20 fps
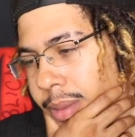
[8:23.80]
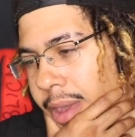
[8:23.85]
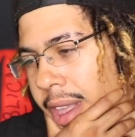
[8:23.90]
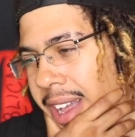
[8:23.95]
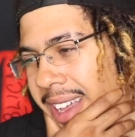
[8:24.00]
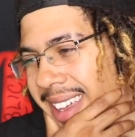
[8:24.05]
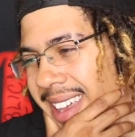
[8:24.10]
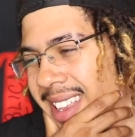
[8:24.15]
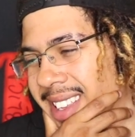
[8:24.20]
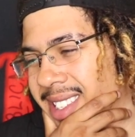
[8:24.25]

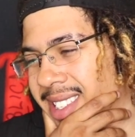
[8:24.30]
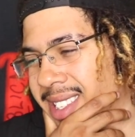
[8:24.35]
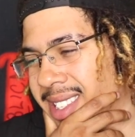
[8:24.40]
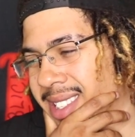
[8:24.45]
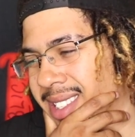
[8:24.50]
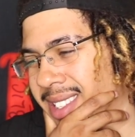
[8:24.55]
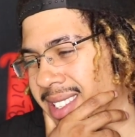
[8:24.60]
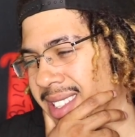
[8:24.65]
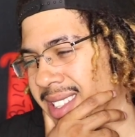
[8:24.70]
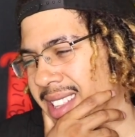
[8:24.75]
I
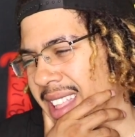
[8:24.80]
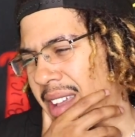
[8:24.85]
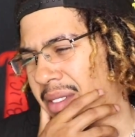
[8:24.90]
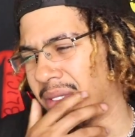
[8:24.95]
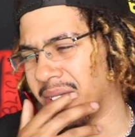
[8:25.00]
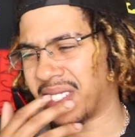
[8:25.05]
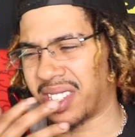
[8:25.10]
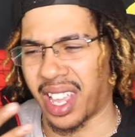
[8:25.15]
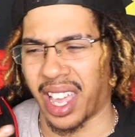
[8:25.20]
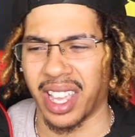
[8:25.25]
guess they
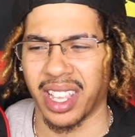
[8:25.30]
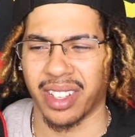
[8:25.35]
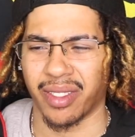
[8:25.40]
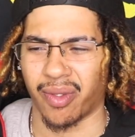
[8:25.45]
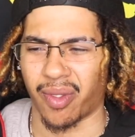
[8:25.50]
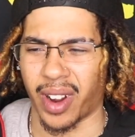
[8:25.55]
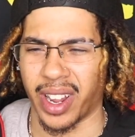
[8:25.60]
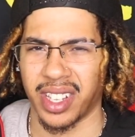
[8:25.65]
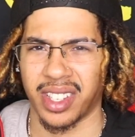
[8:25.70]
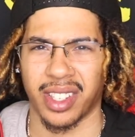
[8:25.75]
would say it's
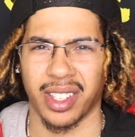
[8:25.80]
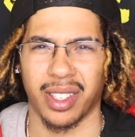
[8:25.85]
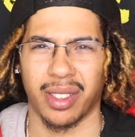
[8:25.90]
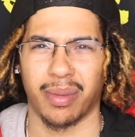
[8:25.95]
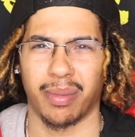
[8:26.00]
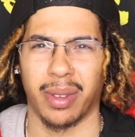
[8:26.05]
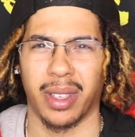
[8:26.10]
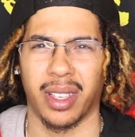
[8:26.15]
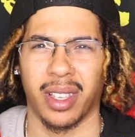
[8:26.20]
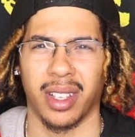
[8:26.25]

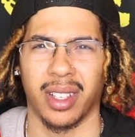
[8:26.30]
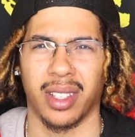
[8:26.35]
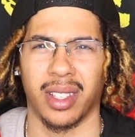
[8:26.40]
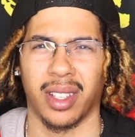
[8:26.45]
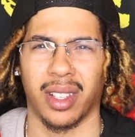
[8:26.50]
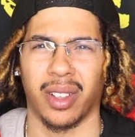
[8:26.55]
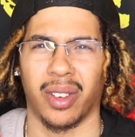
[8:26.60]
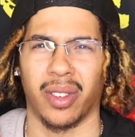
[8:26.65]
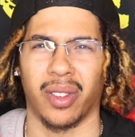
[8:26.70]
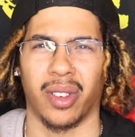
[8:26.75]
racist because,
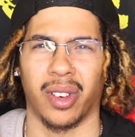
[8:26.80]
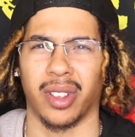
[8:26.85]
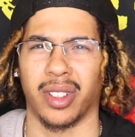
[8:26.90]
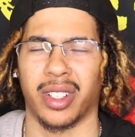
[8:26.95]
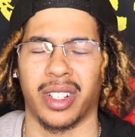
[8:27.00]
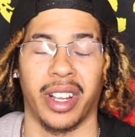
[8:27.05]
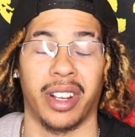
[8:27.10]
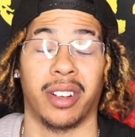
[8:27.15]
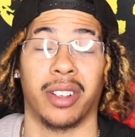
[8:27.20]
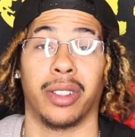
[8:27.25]
or
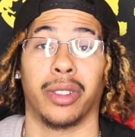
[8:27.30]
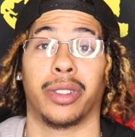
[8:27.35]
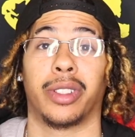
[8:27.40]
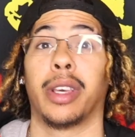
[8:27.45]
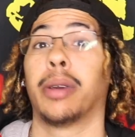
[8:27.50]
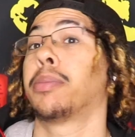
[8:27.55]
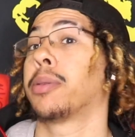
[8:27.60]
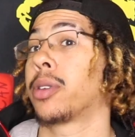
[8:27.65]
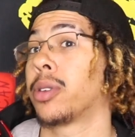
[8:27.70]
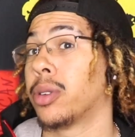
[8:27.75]

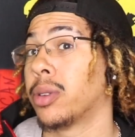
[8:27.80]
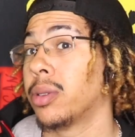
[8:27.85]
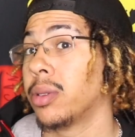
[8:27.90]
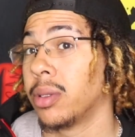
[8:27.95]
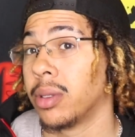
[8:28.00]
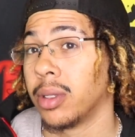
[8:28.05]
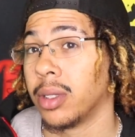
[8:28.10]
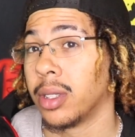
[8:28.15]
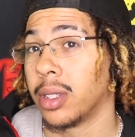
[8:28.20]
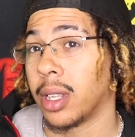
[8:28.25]
stereotypical,
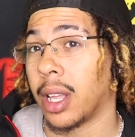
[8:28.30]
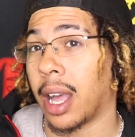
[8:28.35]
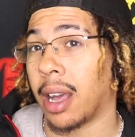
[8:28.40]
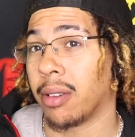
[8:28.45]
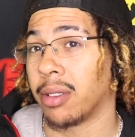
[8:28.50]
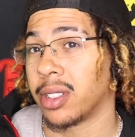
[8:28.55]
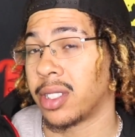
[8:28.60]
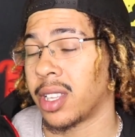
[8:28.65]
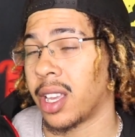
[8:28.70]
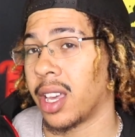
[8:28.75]
I
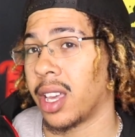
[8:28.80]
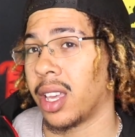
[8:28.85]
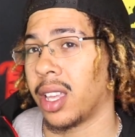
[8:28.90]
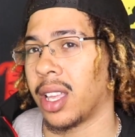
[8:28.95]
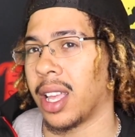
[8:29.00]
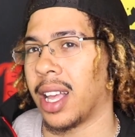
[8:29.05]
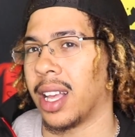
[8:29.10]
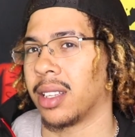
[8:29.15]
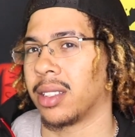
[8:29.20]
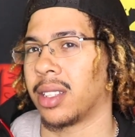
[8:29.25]
would
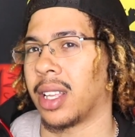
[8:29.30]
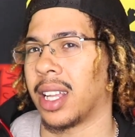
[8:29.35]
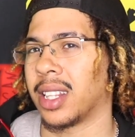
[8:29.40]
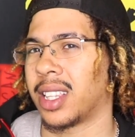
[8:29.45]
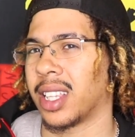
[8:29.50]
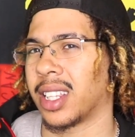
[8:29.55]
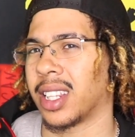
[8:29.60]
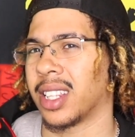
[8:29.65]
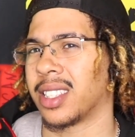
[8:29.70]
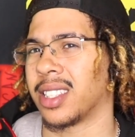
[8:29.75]
say. I
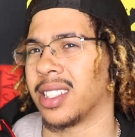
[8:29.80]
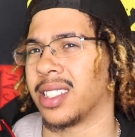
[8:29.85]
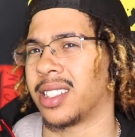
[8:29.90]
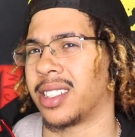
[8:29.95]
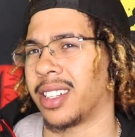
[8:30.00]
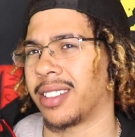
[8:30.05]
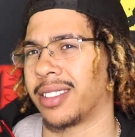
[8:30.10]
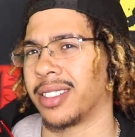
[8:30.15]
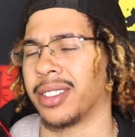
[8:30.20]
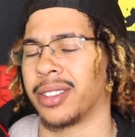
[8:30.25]
think that's a
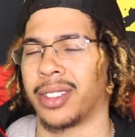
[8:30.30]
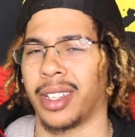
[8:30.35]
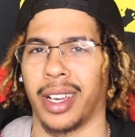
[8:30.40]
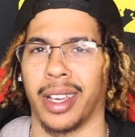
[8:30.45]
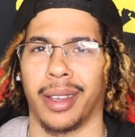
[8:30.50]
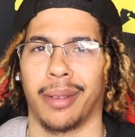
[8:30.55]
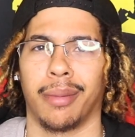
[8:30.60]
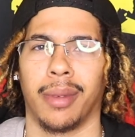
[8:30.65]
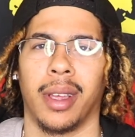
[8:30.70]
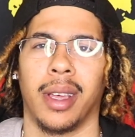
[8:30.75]

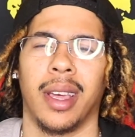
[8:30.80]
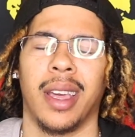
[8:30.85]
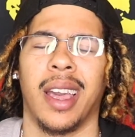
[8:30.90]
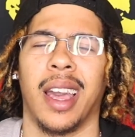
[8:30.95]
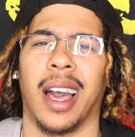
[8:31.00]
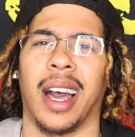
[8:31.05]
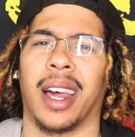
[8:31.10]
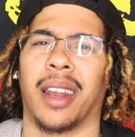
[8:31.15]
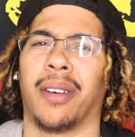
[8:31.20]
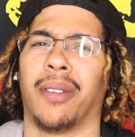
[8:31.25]
stereotype.
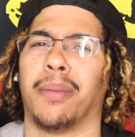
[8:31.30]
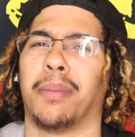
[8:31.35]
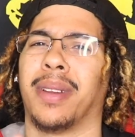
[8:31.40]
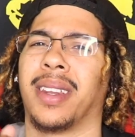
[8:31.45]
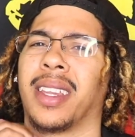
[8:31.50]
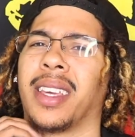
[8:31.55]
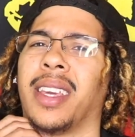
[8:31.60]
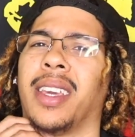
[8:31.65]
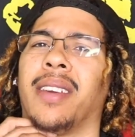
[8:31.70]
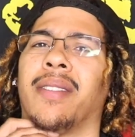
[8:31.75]
I don't
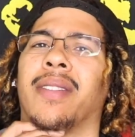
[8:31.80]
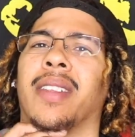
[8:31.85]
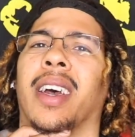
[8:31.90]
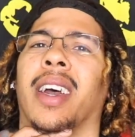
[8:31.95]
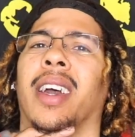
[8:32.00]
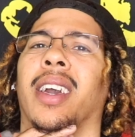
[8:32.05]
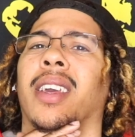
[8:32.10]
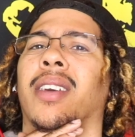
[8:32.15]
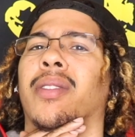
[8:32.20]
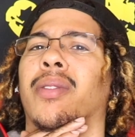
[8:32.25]
believe
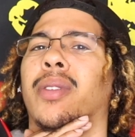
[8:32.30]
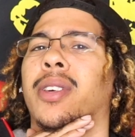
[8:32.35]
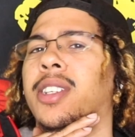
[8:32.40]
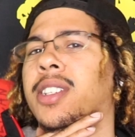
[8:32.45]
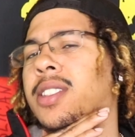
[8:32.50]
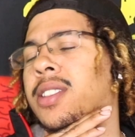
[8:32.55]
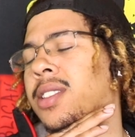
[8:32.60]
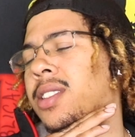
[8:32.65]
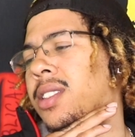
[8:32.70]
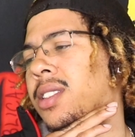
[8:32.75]
that what
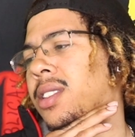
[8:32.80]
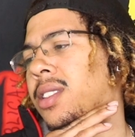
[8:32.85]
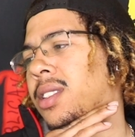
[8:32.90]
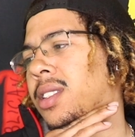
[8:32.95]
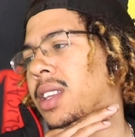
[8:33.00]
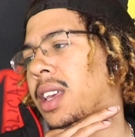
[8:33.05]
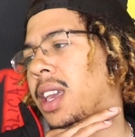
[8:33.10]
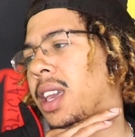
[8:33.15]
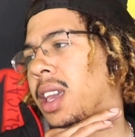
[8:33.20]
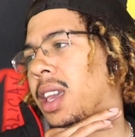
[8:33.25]
he's
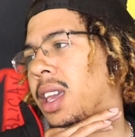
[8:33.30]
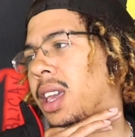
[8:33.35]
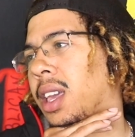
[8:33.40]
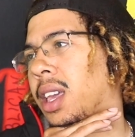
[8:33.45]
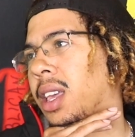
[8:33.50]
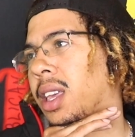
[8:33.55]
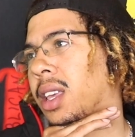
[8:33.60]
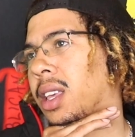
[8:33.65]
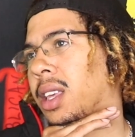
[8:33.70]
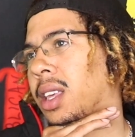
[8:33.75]

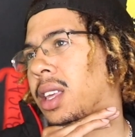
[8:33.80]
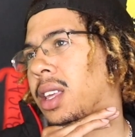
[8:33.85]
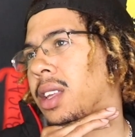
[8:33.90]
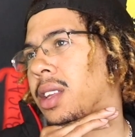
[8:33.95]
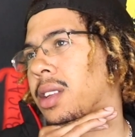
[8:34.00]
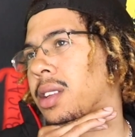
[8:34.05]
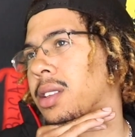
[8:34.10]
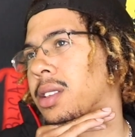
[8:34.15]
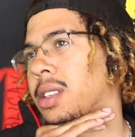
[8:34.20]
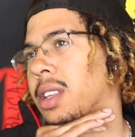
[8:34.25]
saying
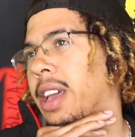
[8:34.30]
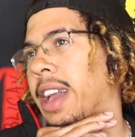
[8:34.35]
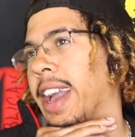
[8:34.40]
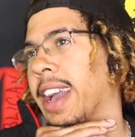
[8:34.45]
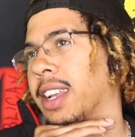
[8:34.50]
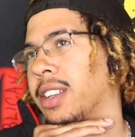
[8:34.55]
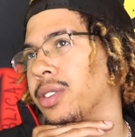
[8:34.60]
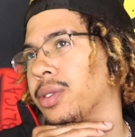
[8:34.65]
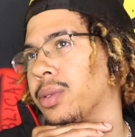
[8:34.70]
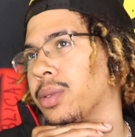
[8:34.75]
is
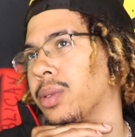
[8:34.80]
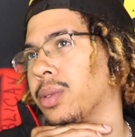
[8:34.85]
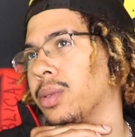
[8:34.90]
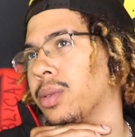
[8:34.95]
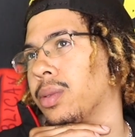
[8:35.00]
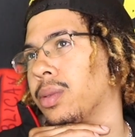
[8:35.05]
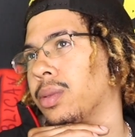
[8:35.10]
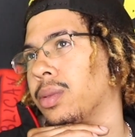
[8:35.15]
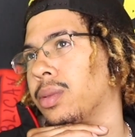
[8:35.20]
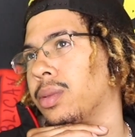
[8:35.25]

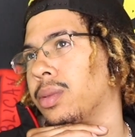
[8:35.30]
actual,